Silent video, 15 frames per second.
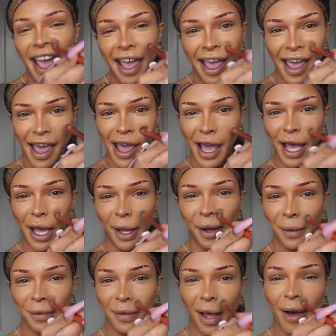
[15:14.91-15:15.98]

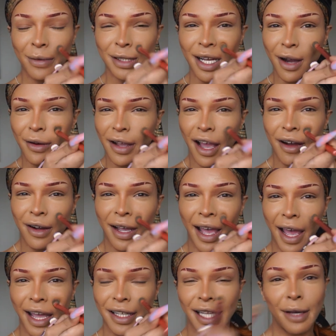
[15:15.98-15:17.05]
And I was like,
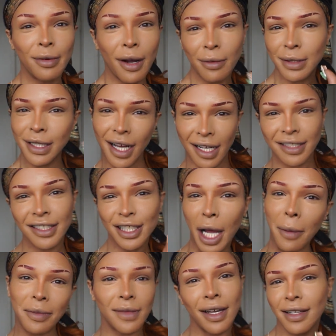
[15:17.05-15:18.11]
okay, they probably got
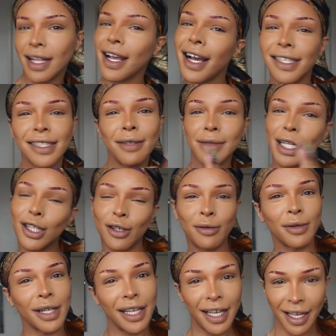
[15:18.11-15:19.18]
something. They got something
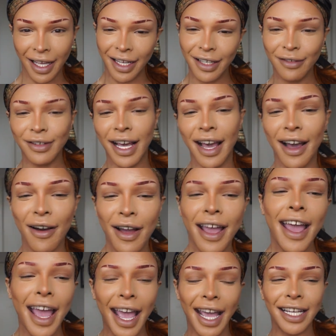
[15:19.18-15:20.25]
lubricant, you know.
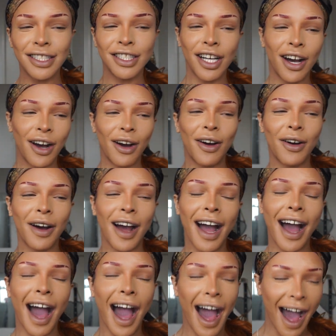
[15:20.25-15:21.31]
And
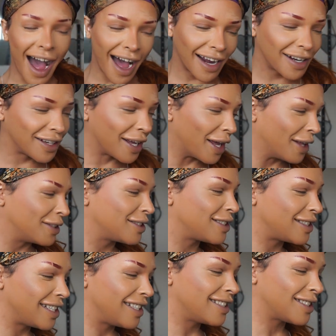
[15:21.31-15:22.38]
so I done
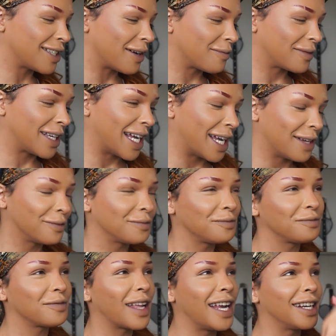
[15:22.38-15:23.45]
seen
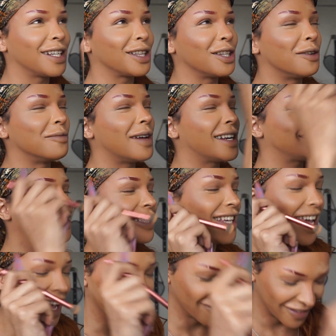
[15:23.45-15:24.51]
something in the little medicine
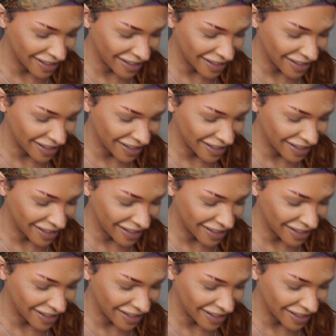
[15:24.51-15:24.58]
cabinet.